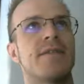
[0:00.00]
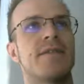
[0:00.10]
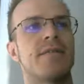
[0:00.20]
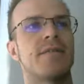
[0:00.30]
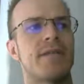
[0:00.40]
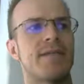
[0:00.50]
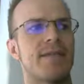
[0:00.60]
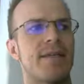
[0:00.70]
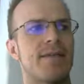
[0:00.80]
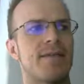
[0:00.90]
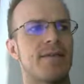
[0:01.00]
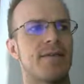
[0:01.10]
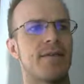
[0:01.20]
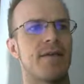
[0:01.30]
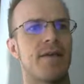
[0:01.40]
see what it says.
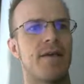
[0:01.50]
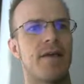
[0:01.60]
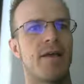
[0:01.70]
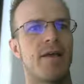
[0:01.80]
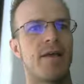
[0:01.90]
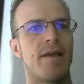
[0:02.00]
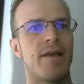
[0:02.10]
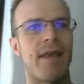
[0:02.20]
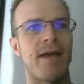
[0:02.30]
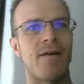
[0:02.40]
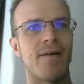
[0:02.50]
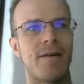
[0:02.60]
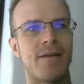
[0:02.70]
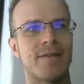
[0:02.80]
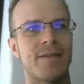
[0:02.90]
Now
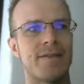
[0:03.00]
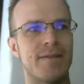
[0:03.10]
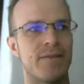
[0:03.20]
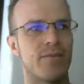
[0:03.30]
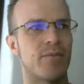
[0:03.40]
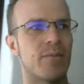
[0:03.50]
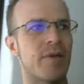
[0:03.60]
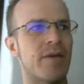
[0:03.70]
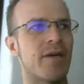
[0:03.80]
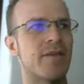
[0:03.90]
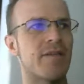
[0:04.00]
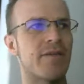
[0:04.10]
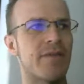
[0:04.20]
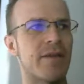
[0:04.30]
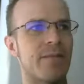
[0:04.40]
it says report cards are
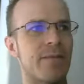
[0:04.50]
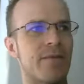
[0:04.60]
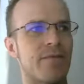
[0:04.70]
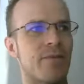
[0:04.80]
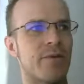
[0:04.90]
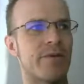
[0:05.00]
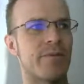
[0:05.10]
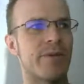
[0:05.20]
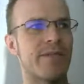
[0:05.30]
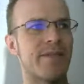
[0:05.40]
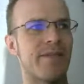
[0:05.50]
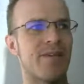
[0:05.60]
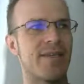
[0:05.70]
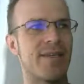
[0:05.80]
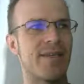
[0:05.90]
available for
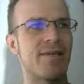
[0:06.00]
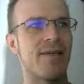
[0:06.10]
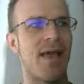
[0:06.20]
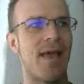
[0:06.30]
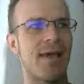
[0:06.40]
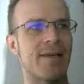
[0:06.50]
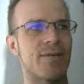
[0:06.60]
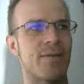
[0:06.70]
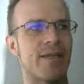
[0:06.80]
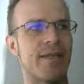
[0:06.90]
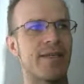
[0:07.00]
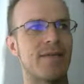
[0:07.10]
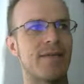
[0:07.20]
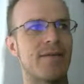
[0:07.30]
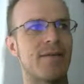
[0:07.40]
2017 and
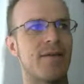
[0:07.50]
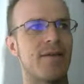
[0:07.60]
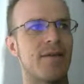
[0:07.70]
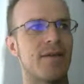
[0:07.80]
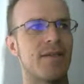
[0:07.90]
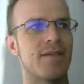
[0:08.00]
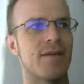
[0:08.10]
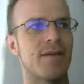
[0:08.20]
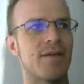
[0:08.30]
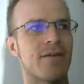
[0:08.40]
2018. So I can go to